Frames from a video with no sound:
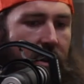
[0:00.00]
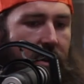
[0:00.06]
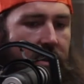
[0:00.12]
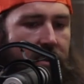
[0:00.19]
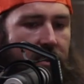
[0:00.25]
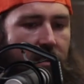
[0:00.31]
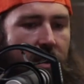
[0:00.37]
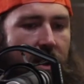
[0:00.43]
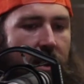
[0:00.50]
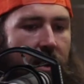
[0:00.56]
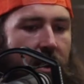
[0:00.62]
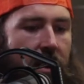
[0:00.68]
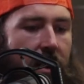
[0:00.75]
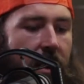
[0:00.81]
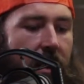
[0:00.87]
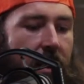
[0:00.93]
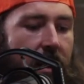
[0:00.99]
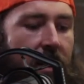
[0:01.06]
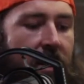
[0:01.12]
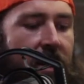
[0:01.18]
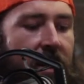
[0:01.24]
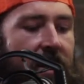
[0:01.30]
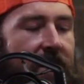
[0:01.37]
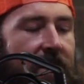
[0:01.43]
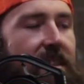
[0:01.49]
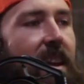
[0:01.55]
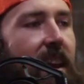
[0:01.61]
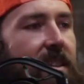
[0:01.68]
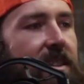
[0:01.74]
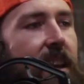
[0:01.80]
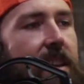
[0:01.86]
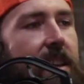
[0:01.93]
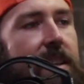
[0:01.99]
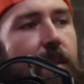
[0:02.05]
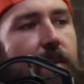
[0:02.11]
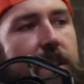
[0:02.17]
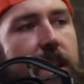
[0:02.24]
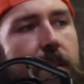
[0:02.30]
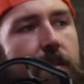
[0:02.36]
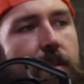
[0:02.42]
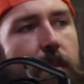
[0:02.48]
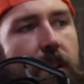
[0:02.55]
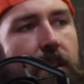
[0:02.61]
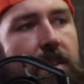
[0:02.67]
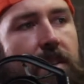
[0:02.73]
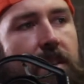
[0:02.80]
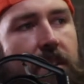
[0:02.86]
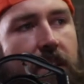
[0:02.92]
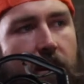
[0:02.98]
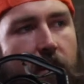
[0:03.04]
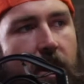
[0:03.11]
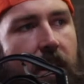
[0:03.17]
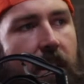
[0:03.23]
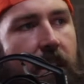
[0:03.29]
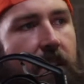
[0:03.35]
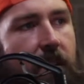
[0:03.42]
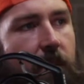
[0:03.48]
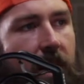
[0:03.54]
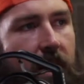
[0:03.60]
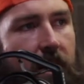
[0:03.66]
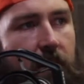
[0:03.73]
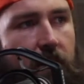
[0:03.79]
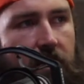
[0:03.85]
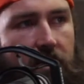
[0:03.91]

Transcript: hustle, man. And Santan was that for me. You come in, you make